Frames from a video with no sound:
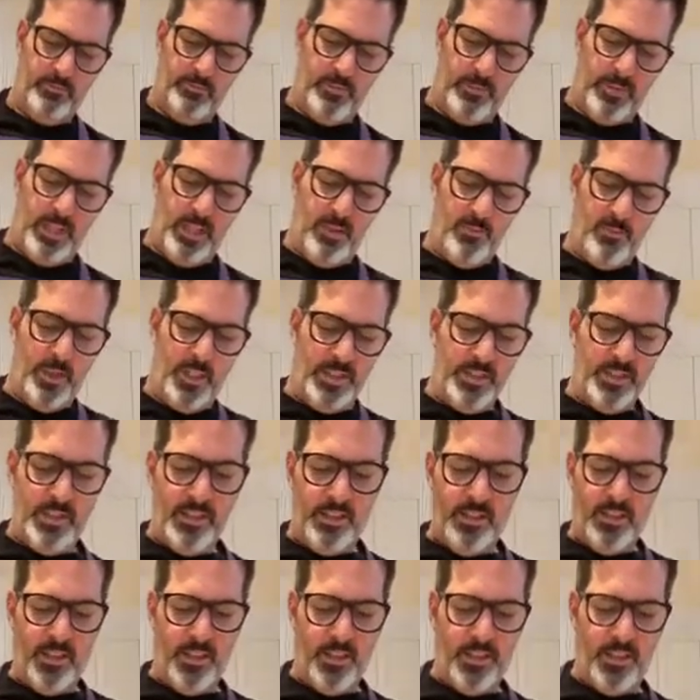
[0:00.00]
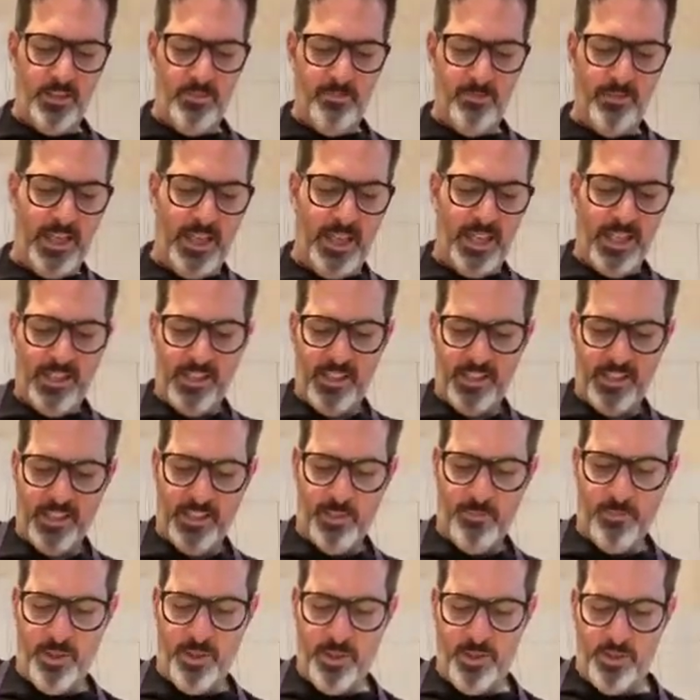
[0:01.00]
And once it's all combined in your
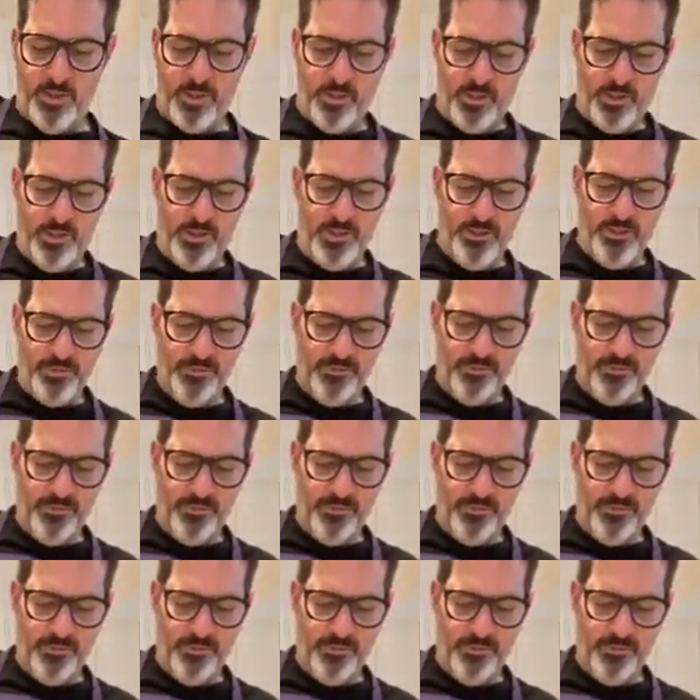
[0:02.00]
bowl,